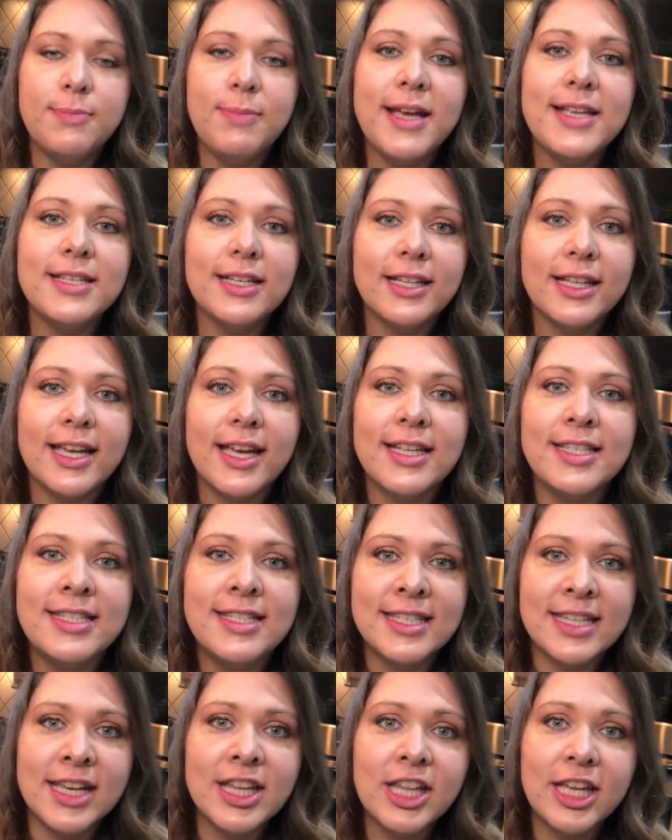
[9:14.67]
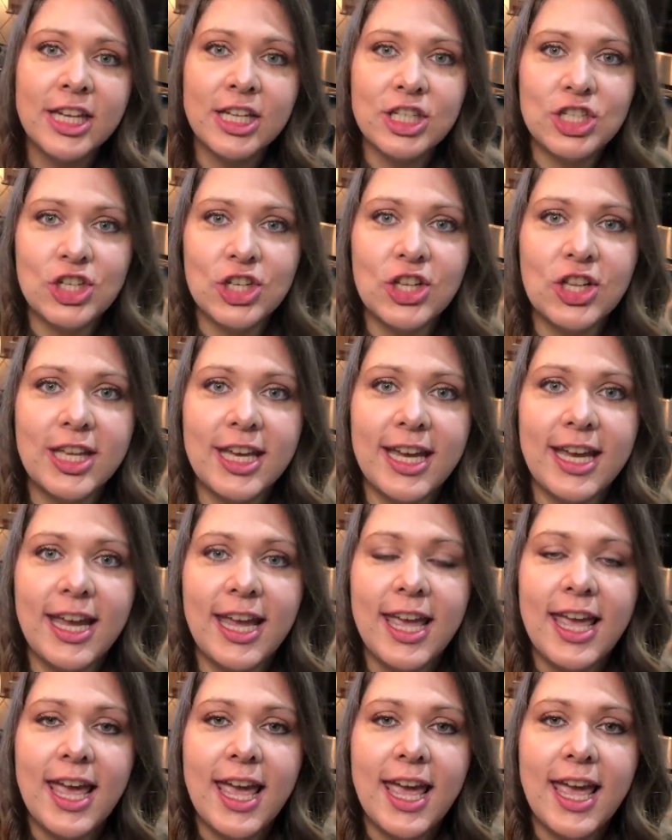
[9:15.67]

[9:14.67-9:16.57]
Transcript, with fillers: Basically a skillet chili